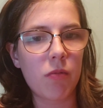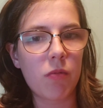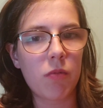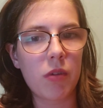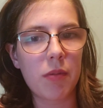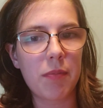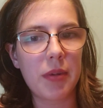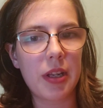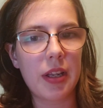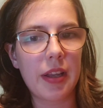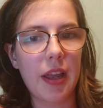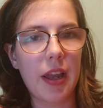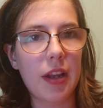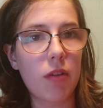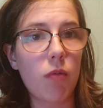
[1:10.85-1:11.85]
would be
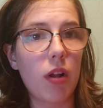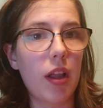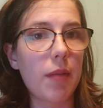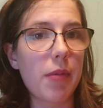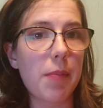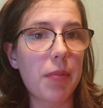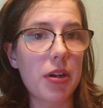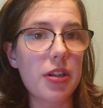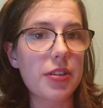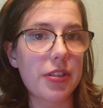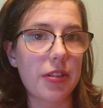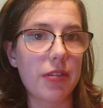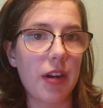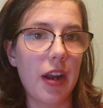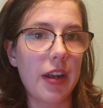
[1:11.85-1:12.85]
like, well, I'm a
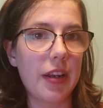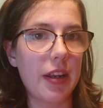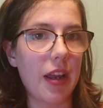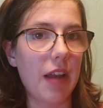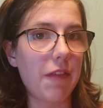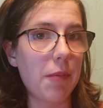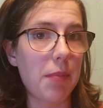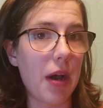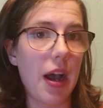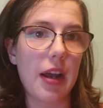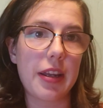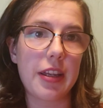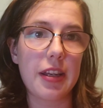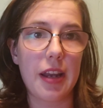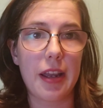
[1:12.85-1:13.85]
person, right? And I have a
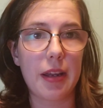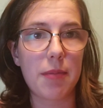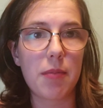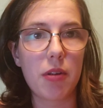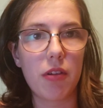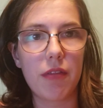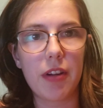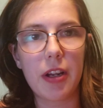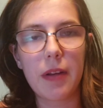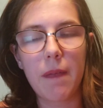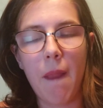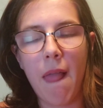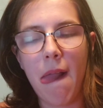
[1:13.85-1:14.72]
body and I can move it.